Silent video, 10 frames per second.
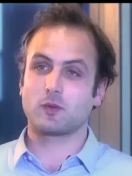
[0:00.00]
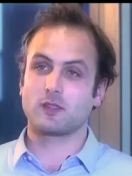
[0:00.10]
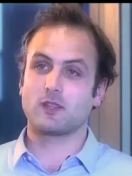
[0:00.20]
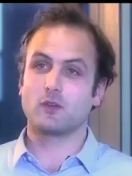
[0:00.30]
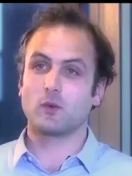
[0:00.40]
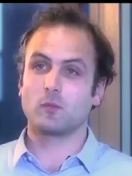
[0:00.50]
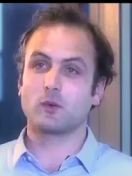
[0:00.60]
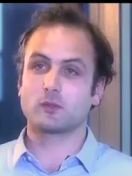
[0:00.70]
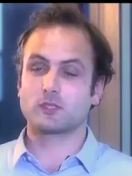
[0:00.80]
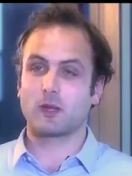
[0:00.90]
when the
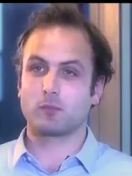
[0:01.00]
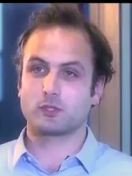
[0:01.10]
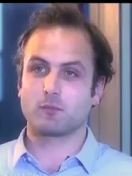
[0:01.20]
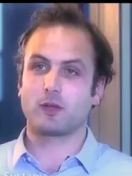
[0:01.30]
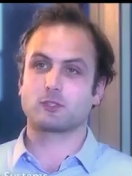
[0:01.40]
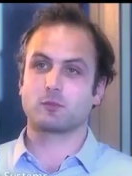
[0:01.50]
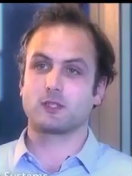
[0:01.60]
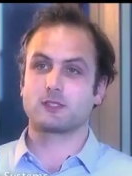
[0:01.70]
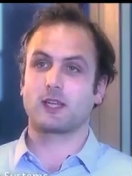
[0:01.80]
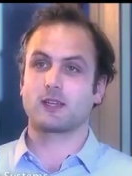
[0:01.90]
normal temperature
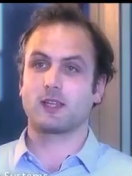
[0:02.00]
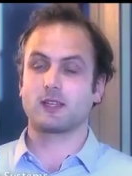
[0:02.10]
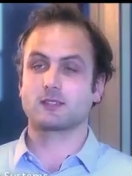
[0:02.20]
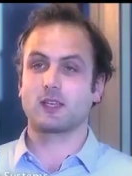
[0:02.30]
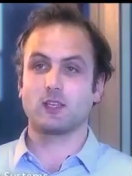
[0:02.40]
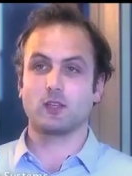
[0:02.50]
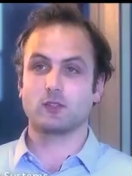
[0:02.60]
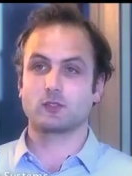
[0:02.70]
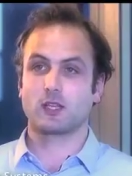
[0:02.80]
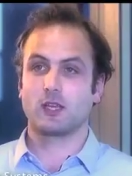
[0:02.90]
measurement techniques they
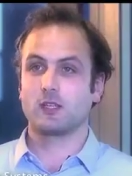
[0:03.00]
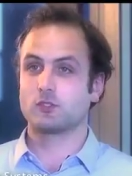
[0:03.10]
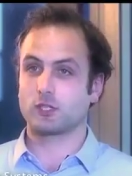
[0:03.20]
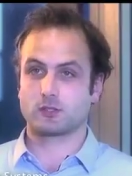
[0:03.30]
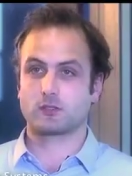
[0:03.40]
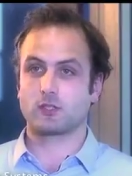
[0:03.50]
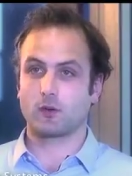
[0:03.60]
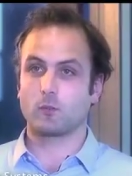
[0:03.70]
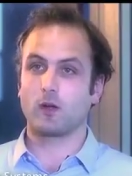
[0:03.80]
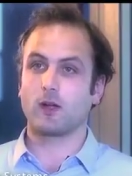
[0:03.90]
use just
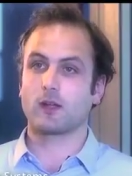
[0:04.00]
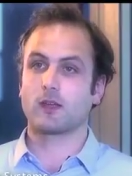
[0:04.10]
don't work.